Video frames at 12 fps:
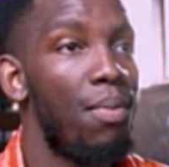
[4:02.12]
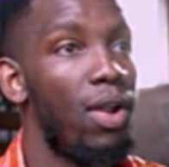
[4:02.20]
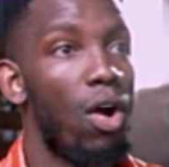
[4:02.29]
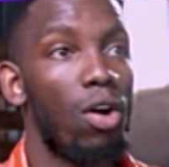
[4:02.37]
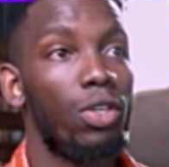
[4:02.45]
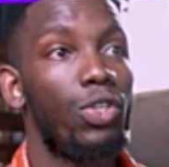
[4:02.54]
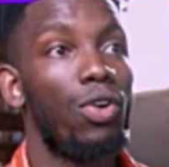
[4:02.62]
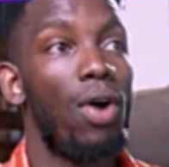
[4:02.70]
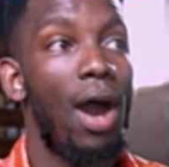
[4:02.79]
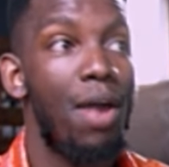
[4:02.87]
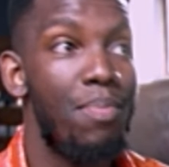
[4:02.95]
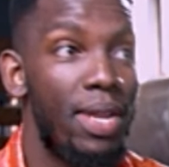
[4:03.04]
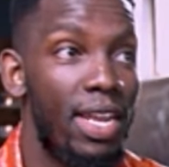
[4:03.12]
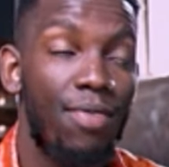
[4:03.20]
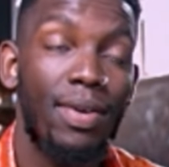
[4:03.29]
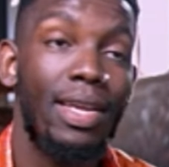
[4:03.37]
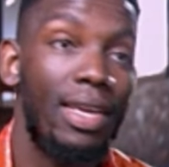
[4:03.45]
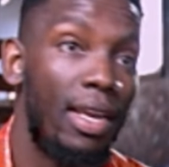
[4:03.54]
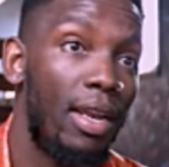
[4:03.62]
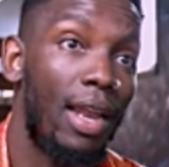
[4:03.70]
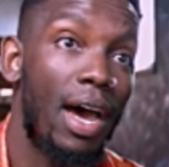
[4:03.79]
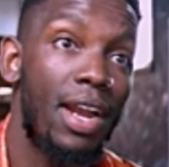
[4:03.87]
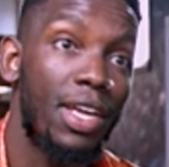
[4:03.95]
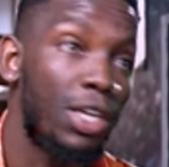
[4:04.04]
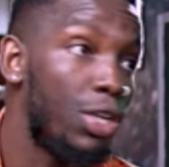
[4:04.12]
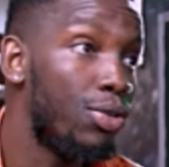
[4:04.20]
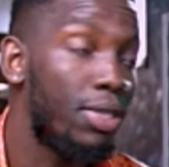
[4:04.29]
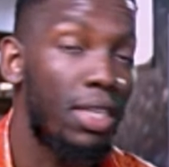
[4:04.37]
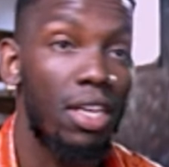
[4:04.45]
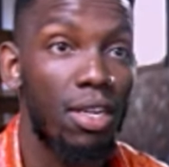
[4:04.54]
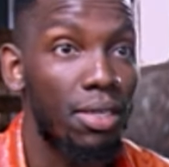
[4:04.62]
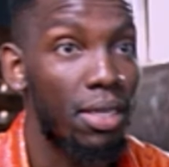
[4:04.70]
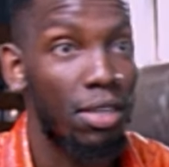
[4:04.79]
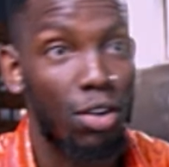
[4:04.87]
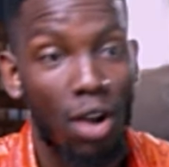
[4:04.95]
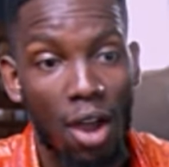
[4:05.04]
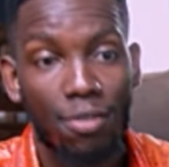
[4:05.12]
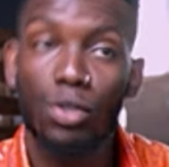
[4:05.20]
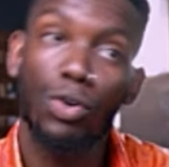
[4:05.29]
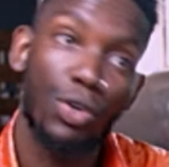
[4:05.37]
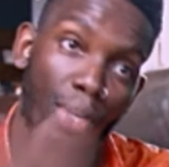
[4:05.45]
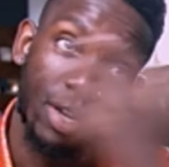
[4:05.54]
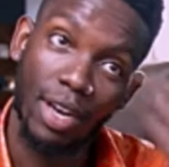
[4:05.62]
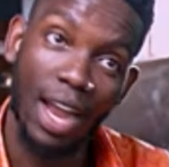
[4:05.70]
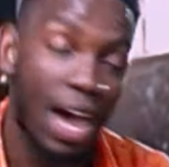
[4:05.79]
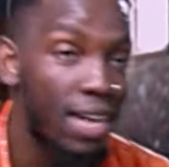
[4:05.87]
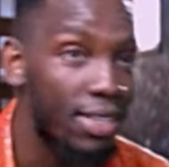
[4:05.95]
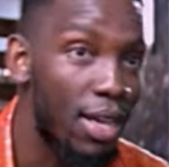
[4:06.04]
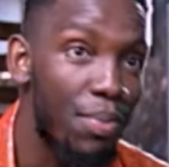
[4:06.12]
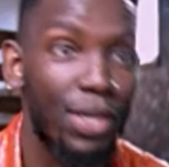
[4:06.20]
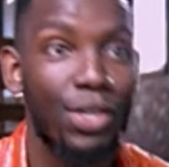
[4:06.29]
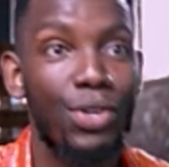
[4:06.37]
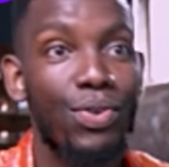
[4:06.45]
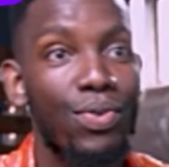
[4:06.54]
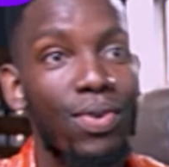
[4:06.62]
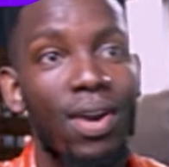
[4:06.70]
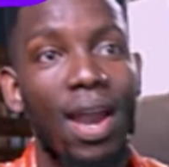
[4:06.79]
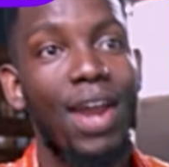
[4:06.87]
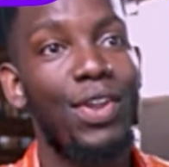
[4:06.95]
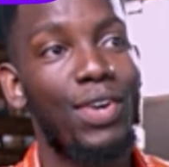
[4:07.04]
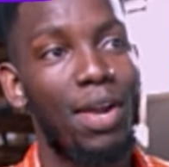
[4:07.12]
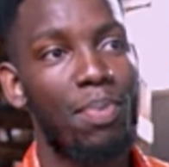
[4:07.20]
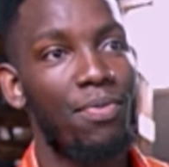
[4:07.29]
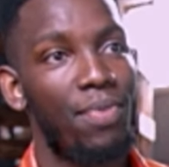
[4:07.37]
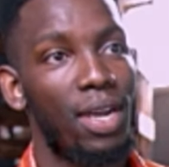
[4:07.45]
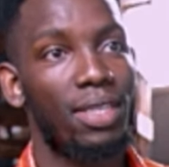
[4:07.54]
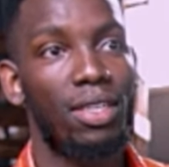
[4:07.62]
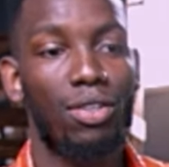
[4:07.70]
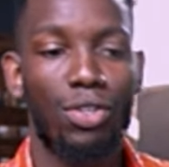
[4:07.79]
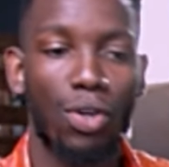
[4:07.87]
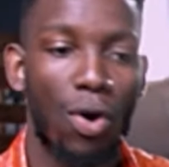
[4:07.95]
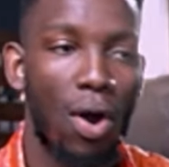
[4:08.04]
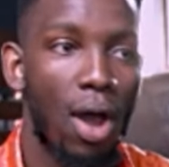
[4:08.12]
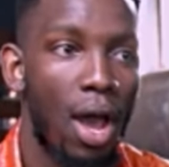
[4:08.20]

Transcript: But also, I believe in learning new skills and crafts so you can learn something new and you can perfect it. So,